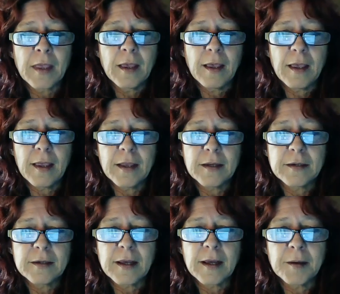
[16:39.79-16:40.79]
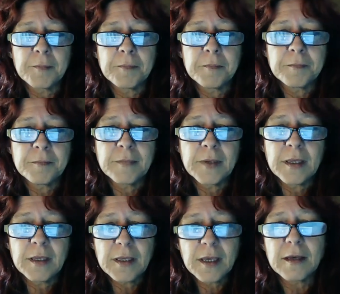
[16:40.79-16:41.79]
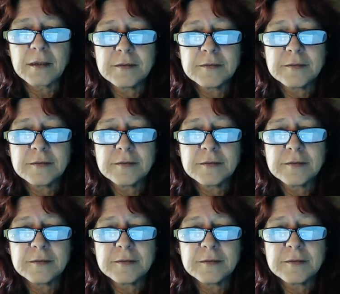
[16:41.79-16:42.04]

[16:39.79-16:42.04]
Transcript: And yeah,